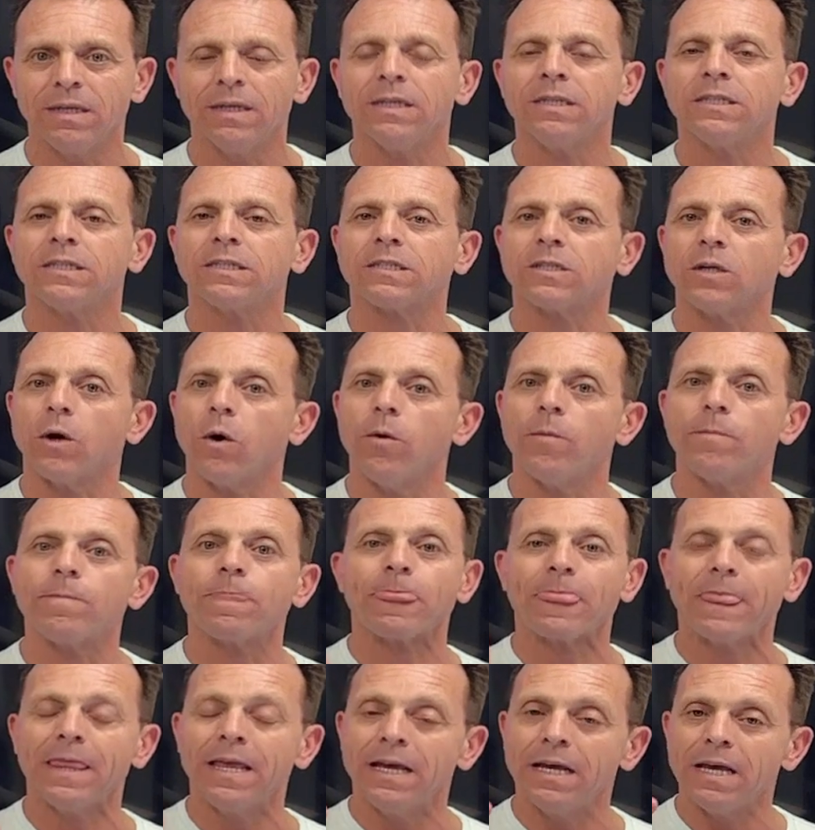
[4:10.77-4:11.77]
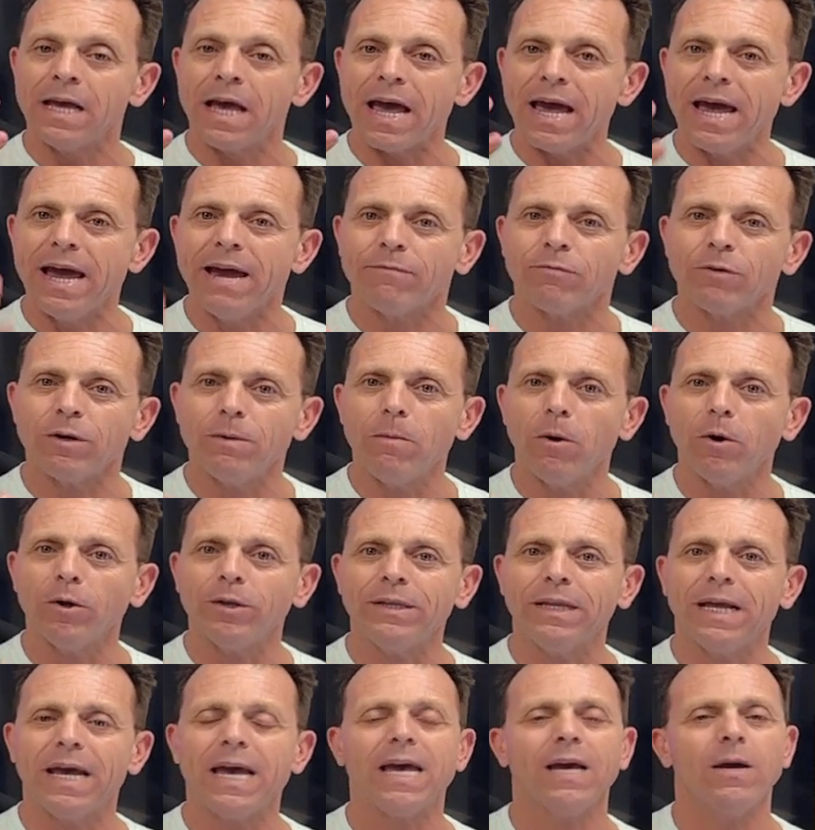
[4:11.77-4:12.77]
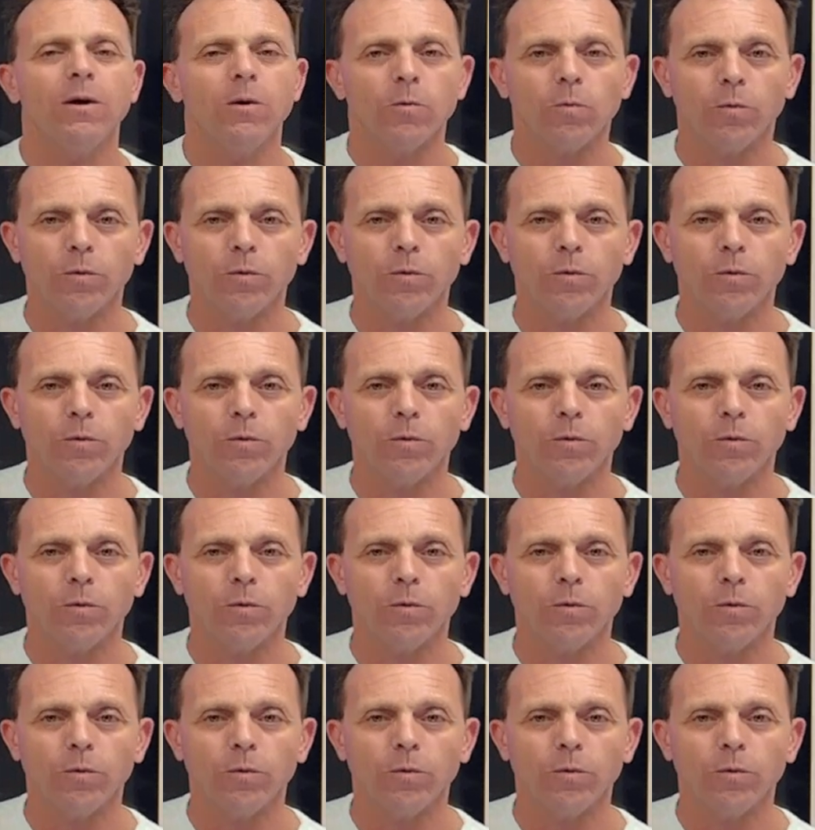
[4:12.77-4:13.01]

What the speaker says: So every Monday,